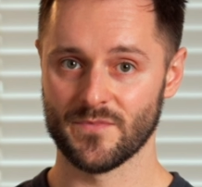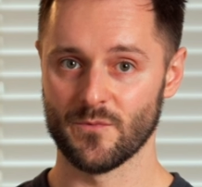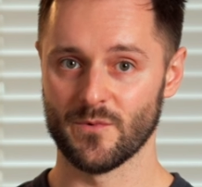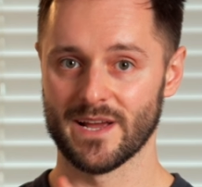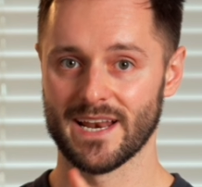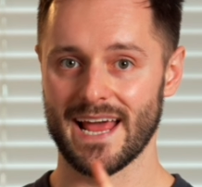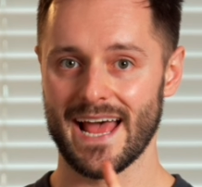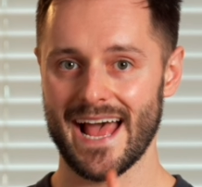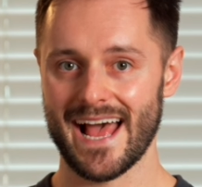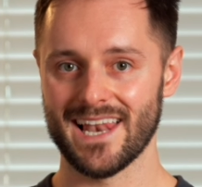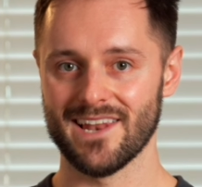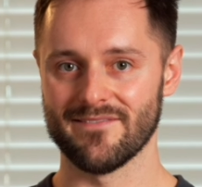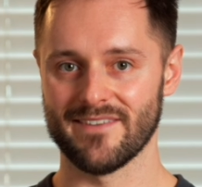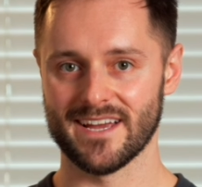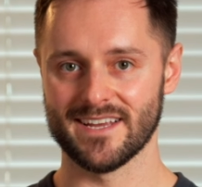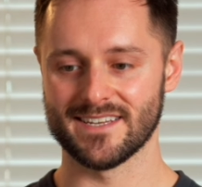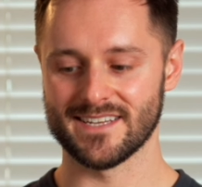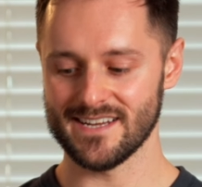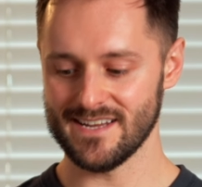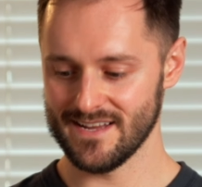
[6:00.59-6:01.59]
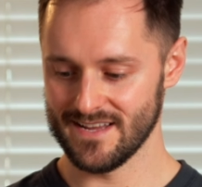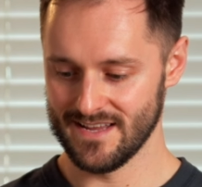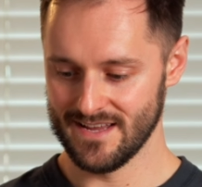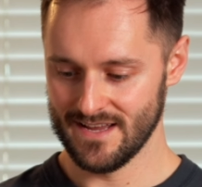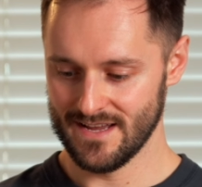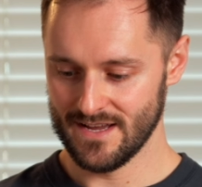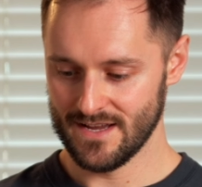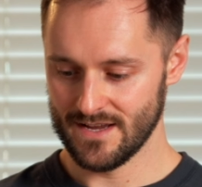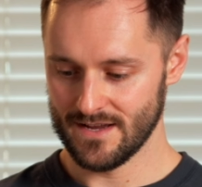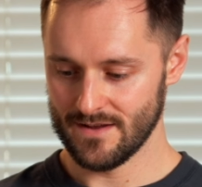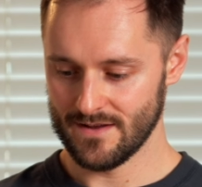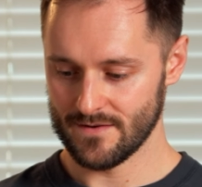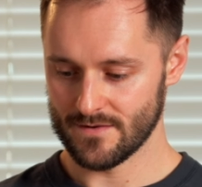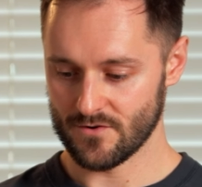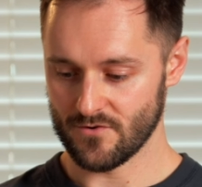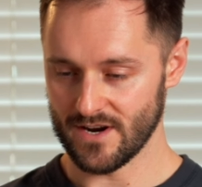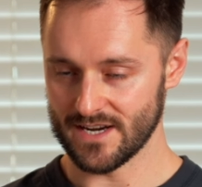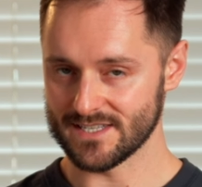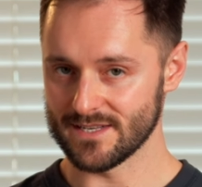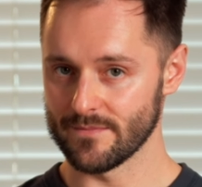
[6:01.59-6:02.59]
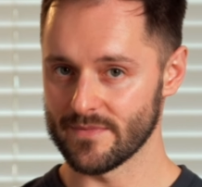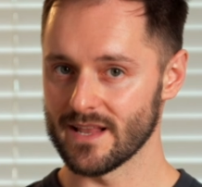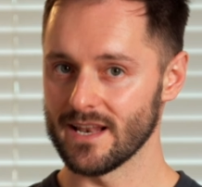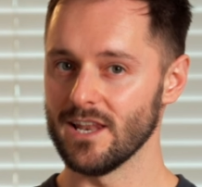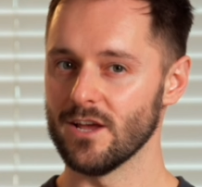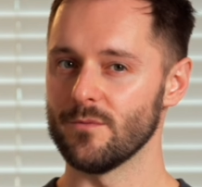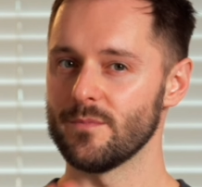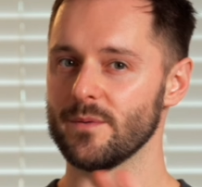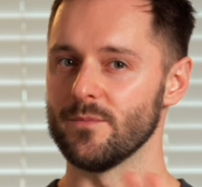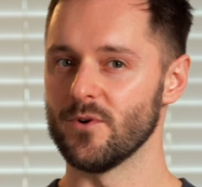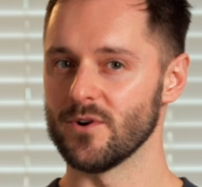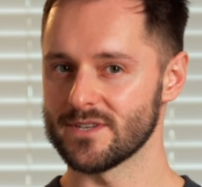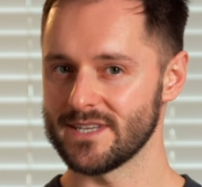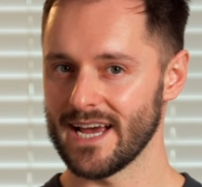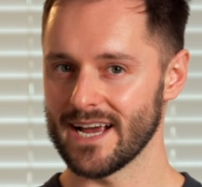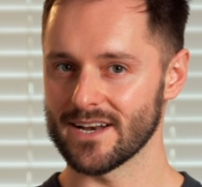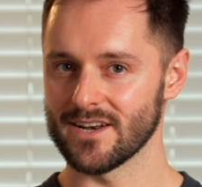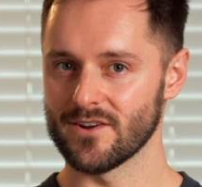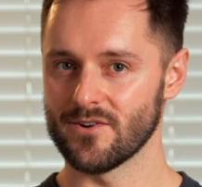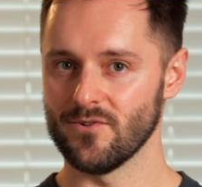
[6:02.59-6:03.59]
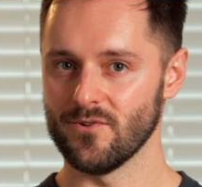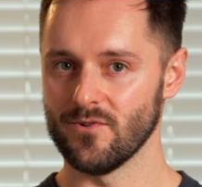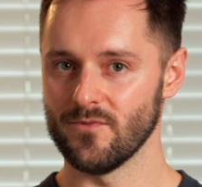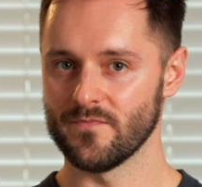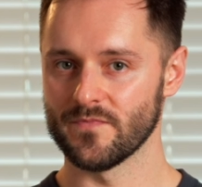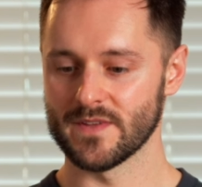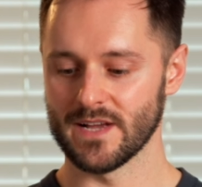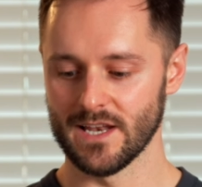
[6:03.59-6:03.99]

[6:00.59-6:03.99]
we're gonna elevate it, create something a little bit more technical,